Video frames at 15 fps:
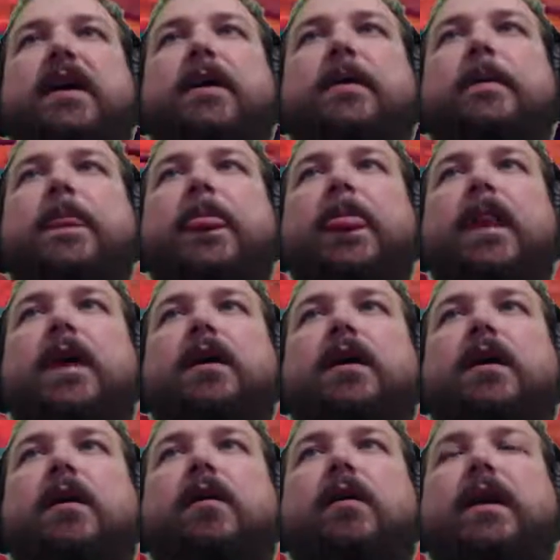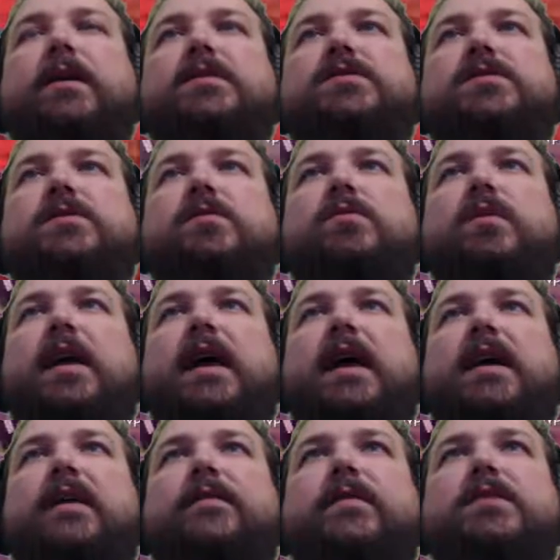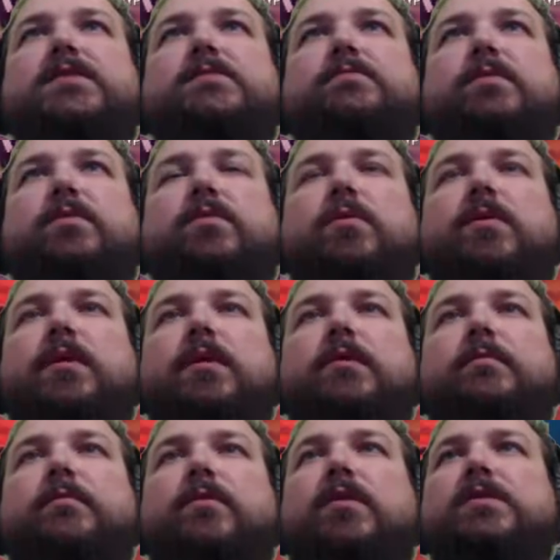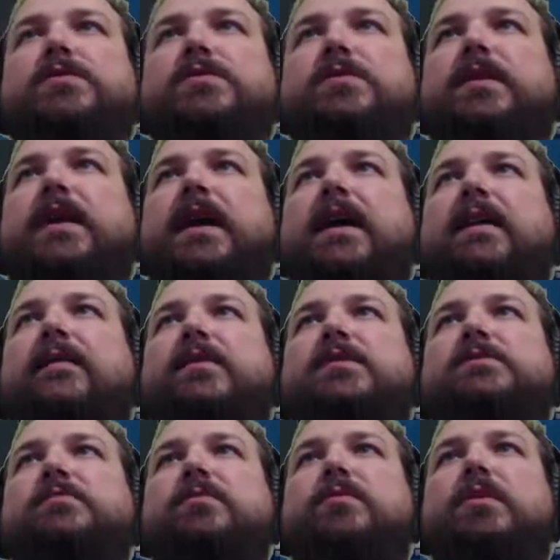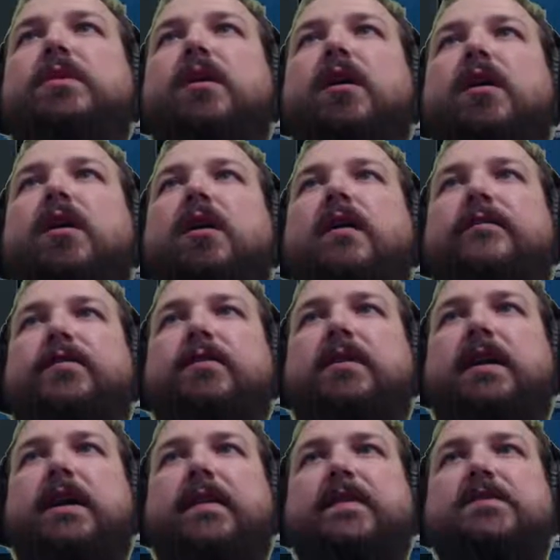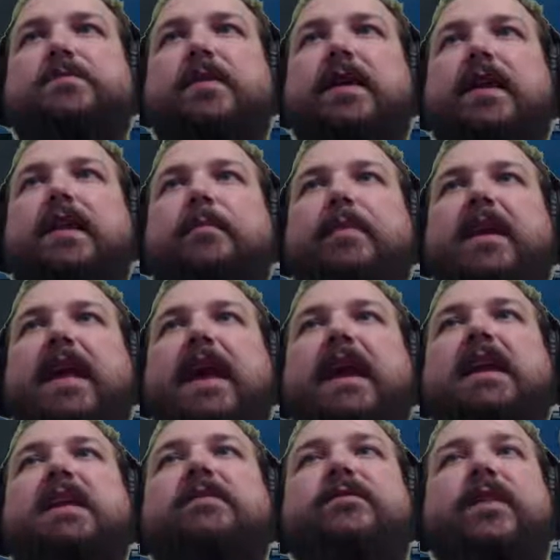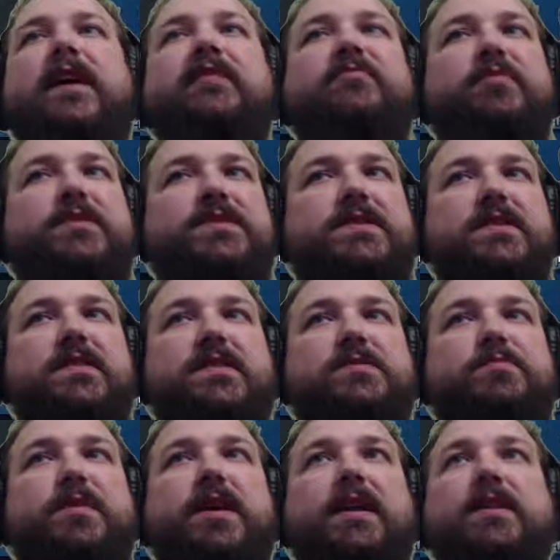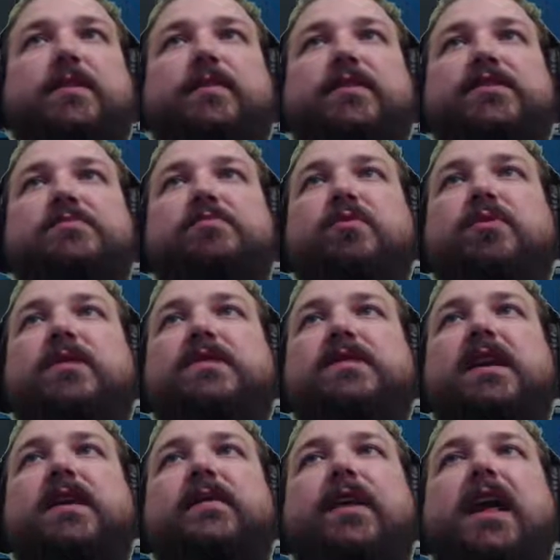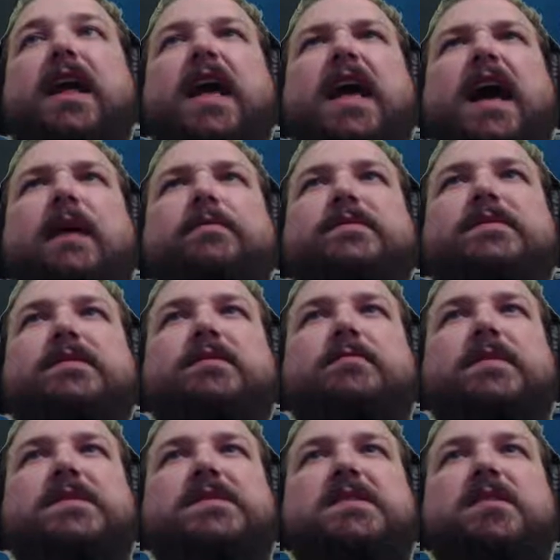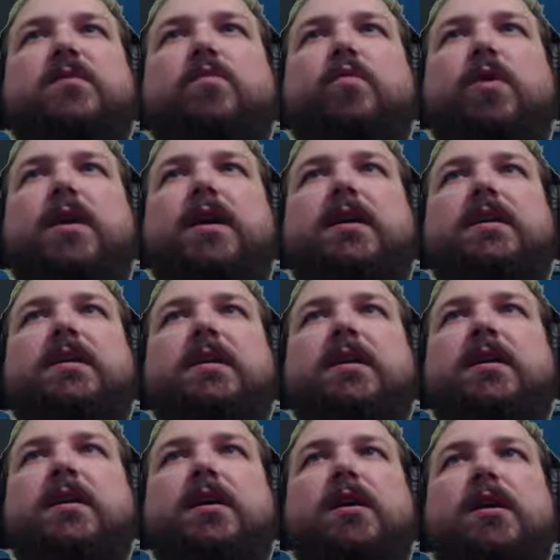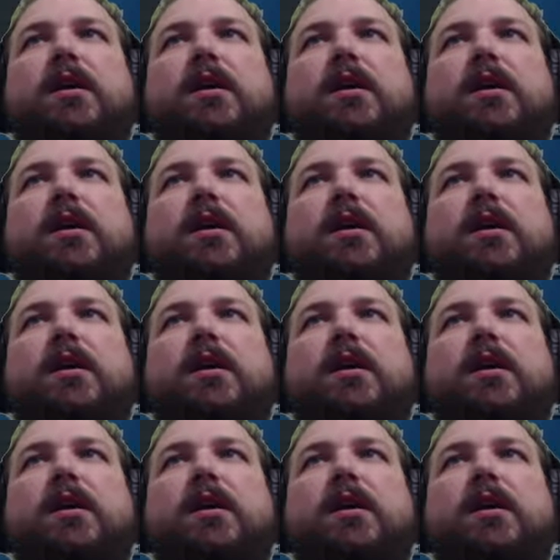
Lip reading: now. Alright, so I have explored, wrong screen, I have explored an awful lot of this planet, about 85% of this planet. I've explored a ton of it. I'm still missing one